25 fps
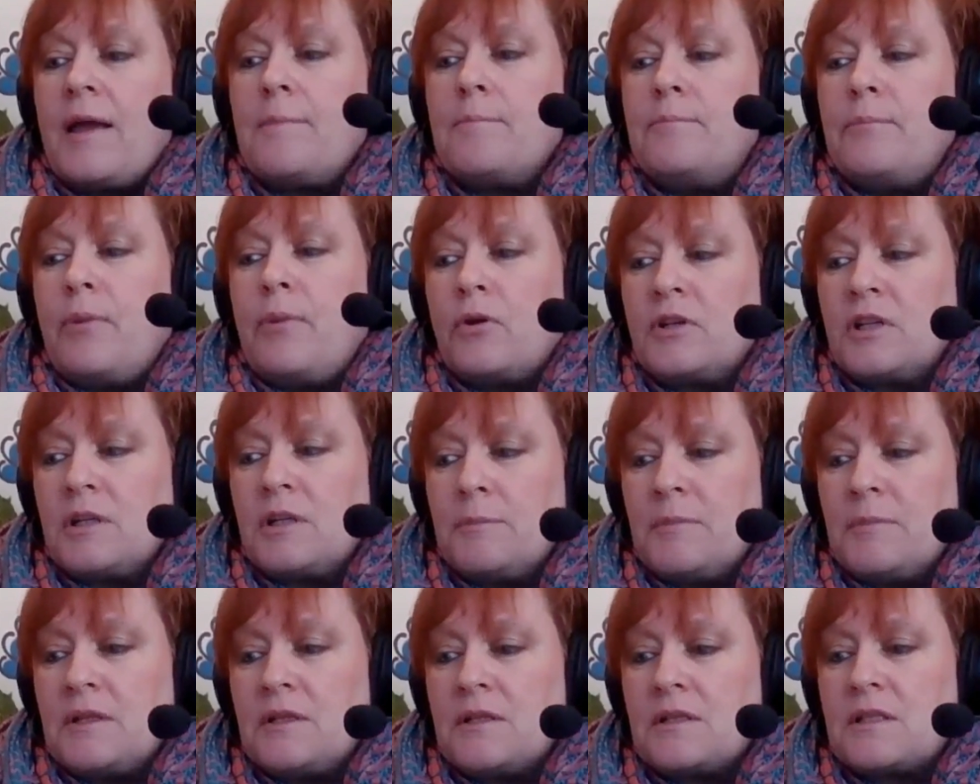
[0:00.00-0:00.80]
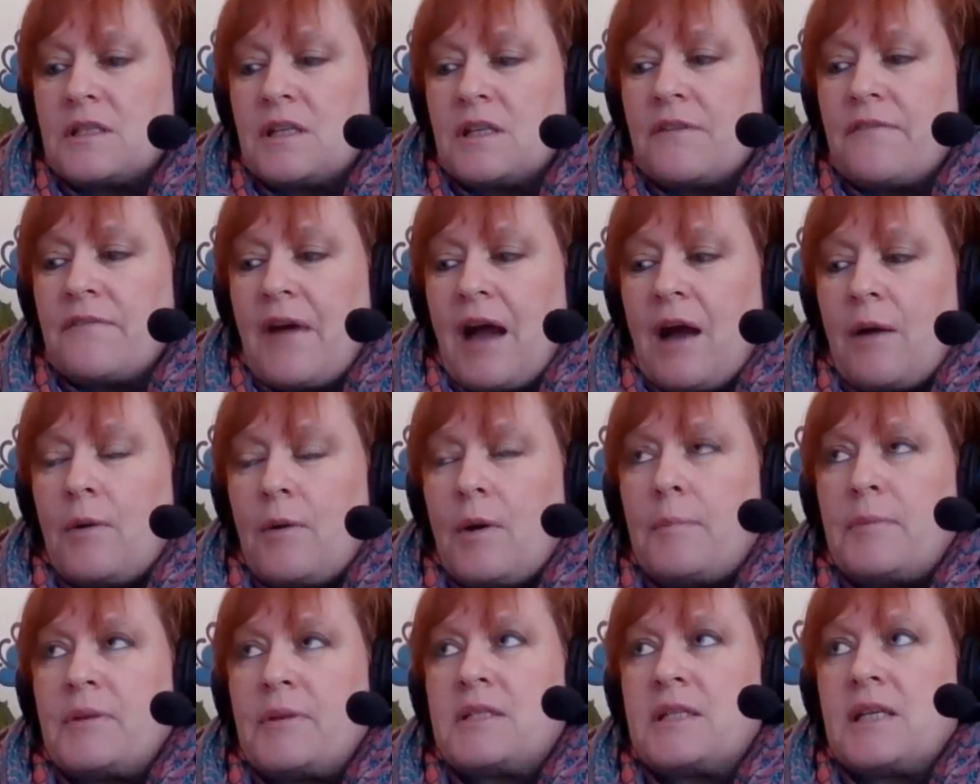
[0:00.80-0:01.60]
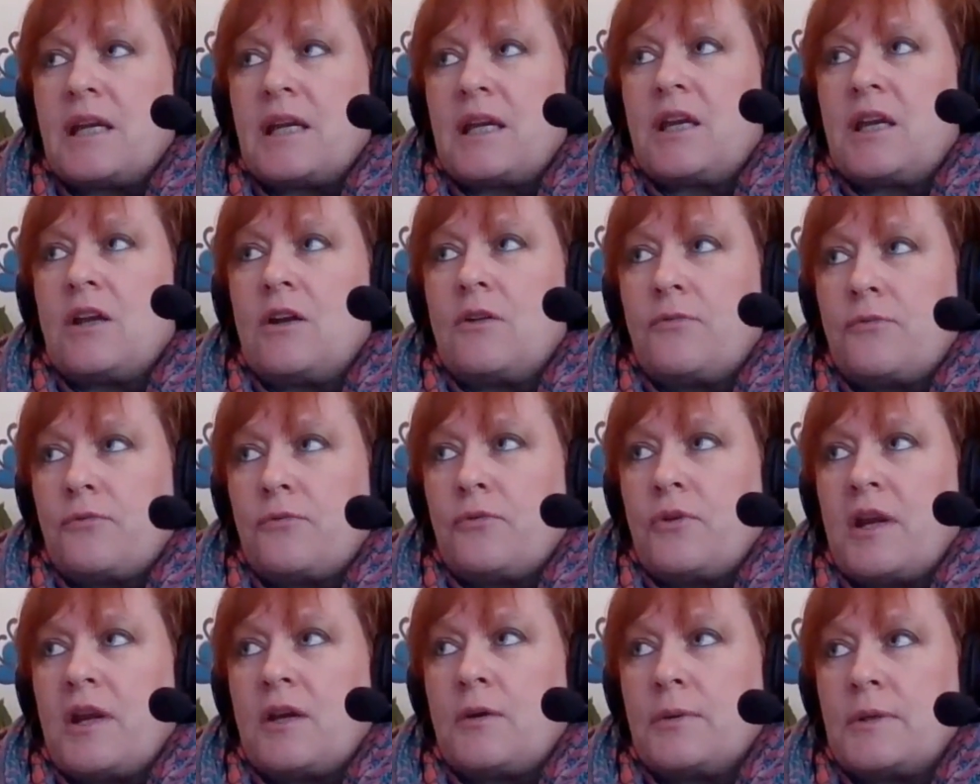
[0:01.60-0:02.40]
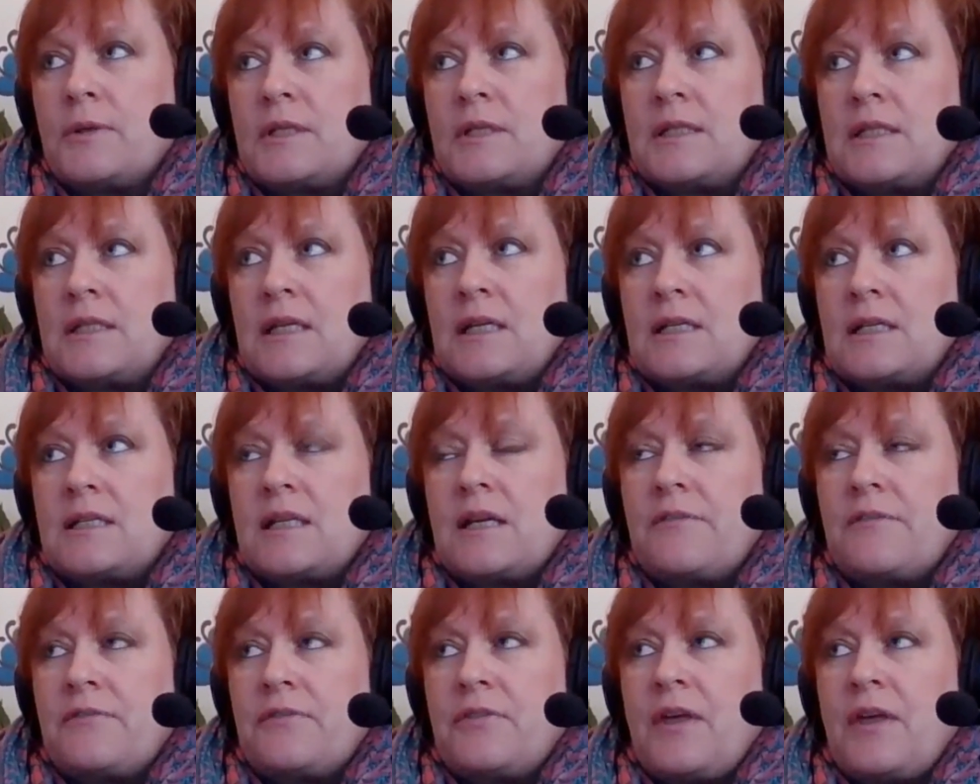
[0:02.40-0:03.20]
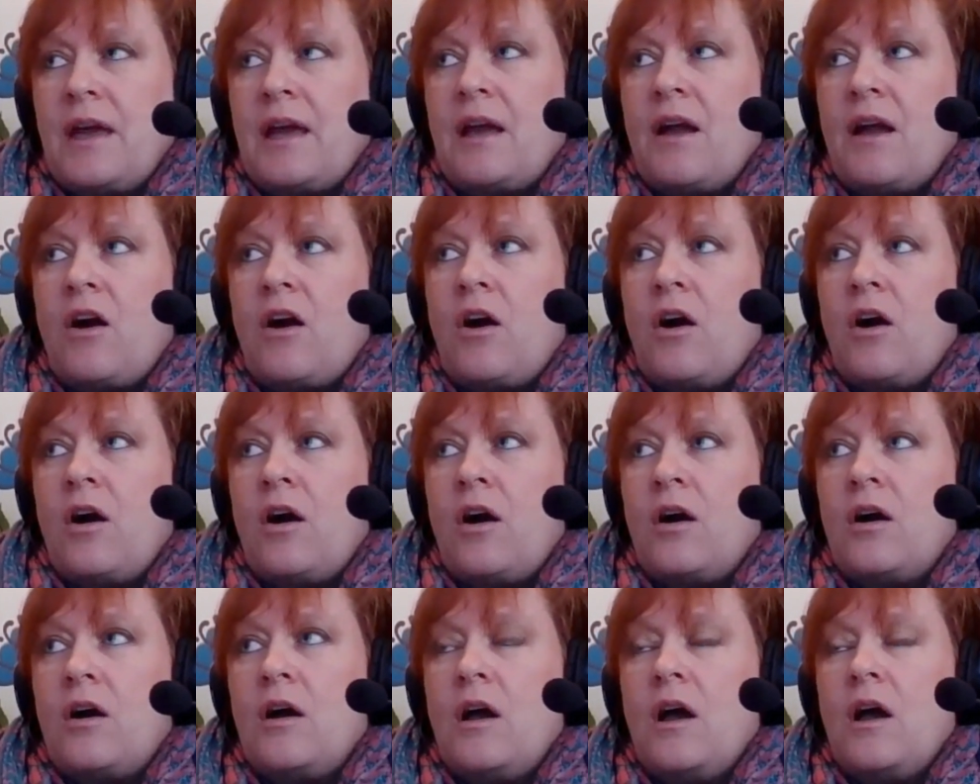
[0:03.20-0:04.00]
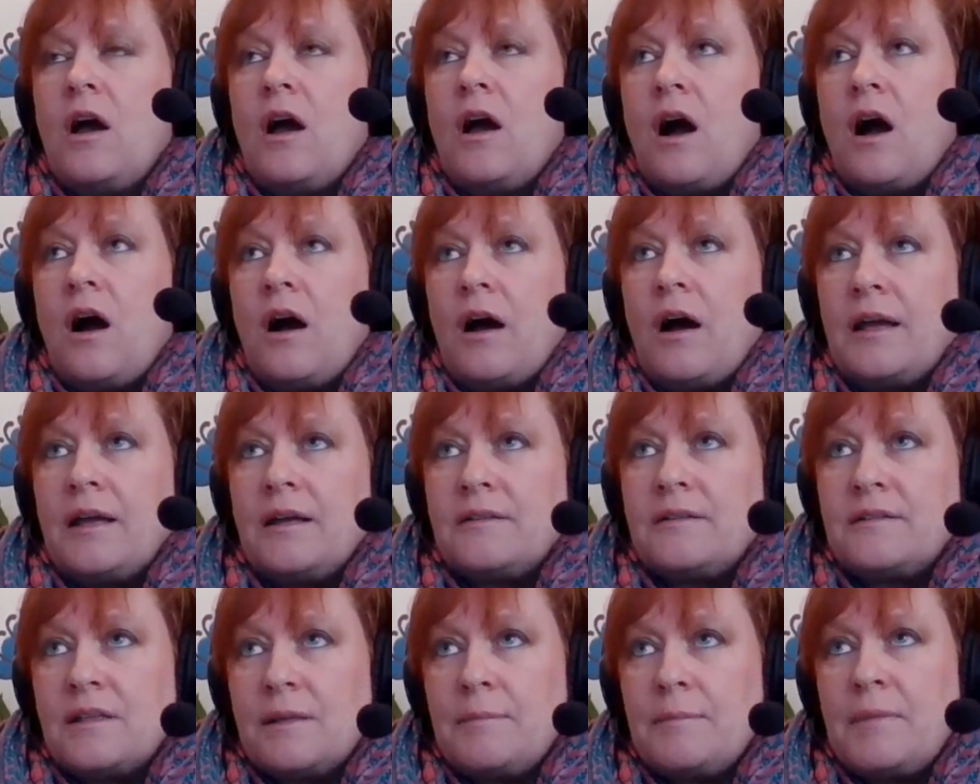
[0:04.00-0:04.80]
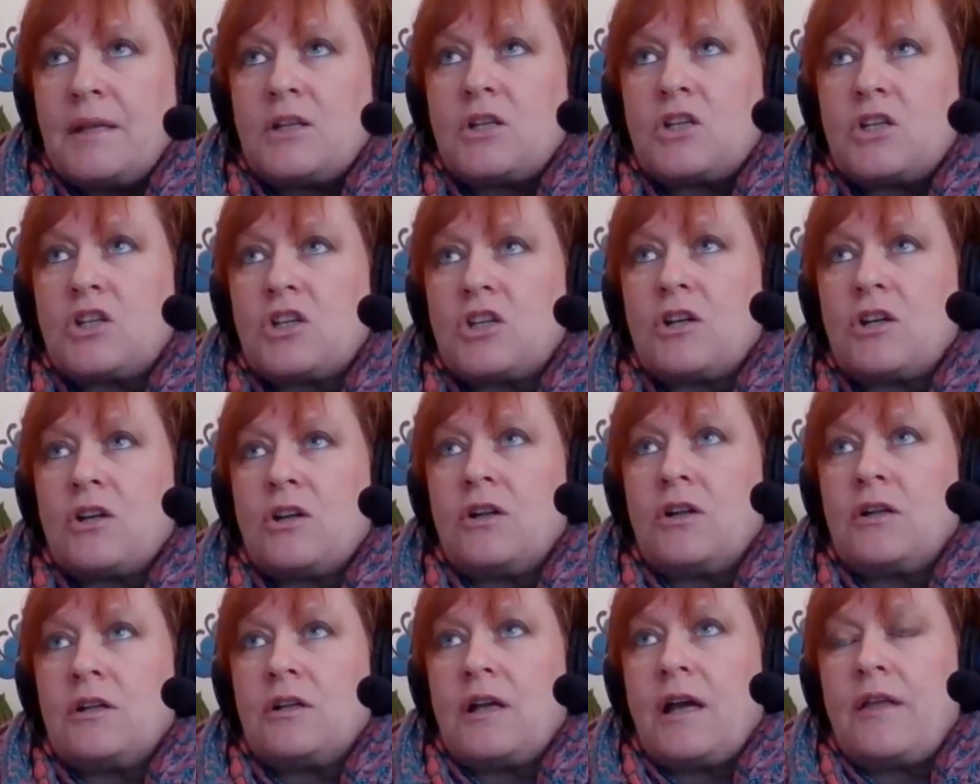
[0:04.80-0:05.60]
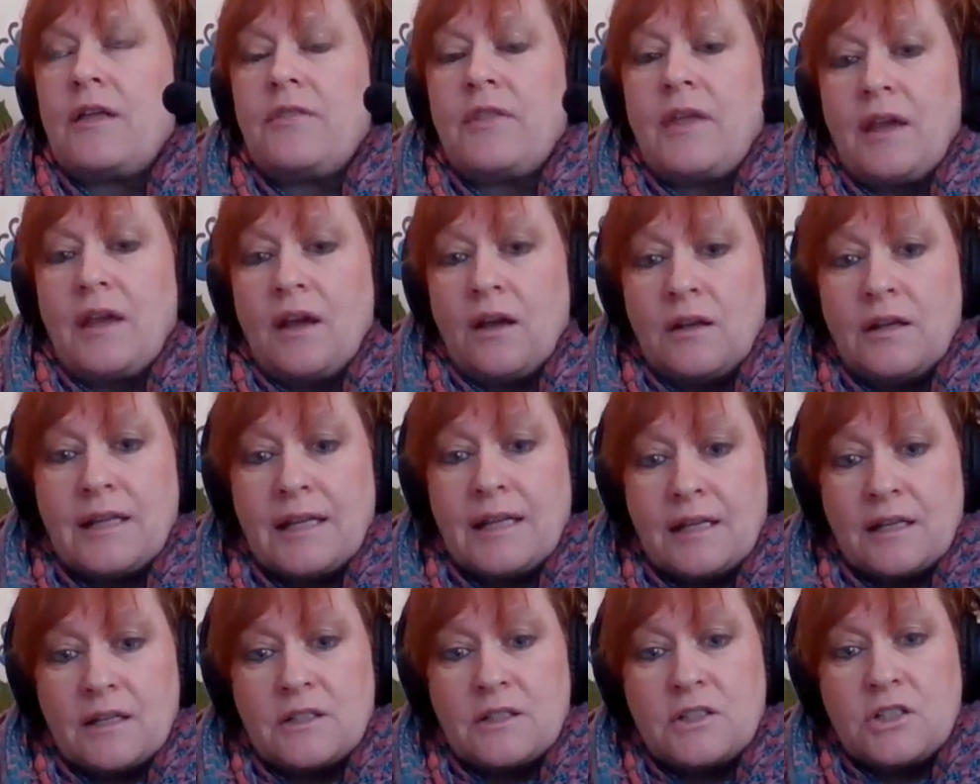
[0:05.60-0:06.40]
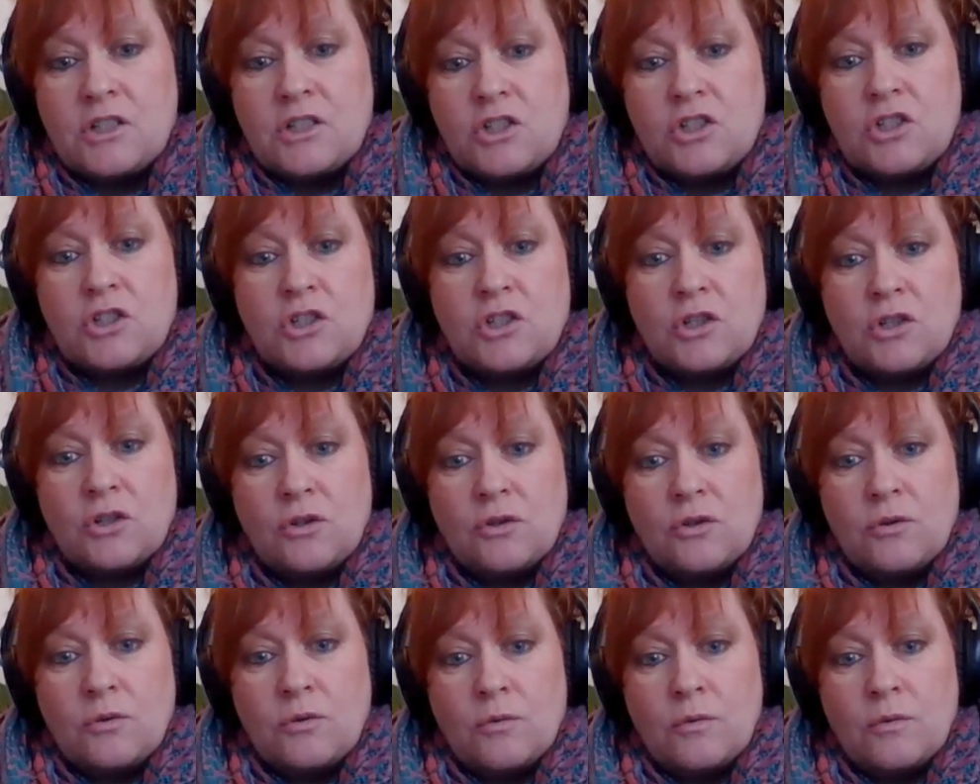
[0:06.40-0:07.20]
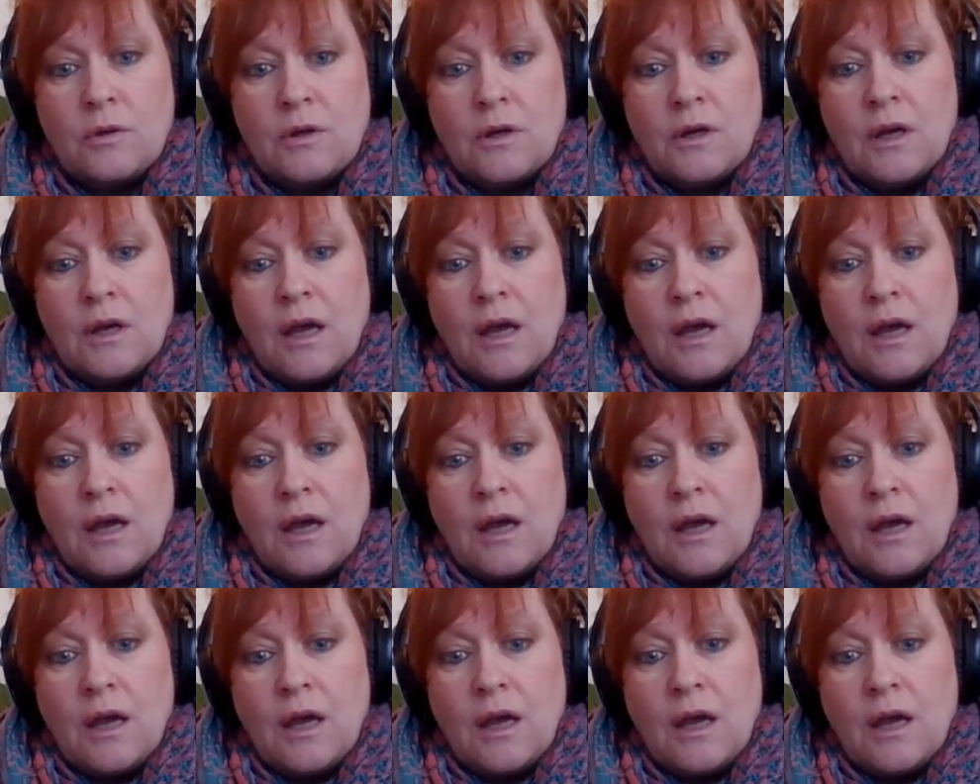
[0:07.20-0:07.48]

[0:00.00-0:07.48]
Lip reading: embodiments of our particular frequencies if they are higher dimensional and they are linked to